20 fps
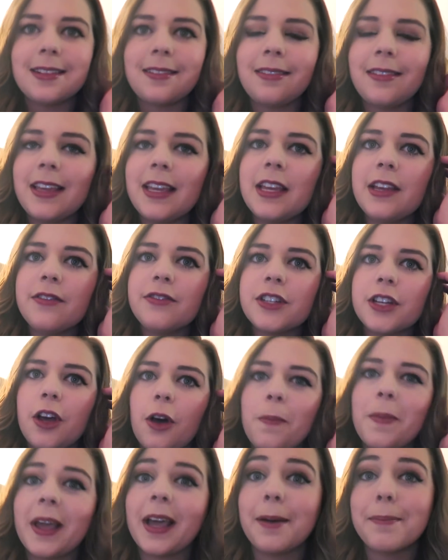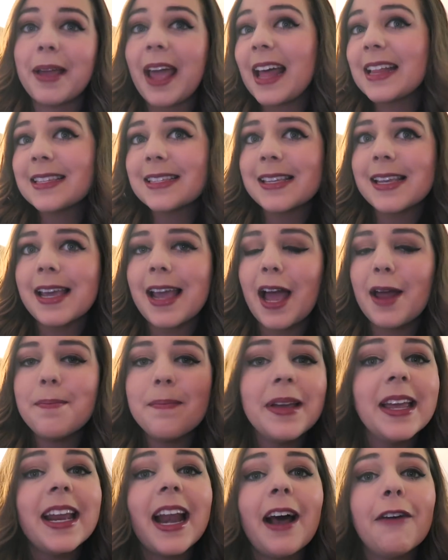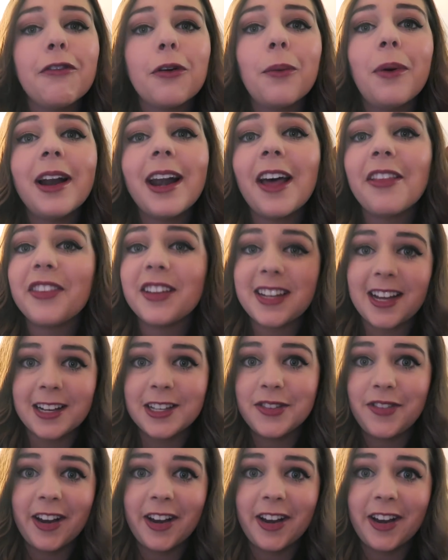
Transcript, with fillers: to leave to go pick up Kenzie and meet everyone at the tux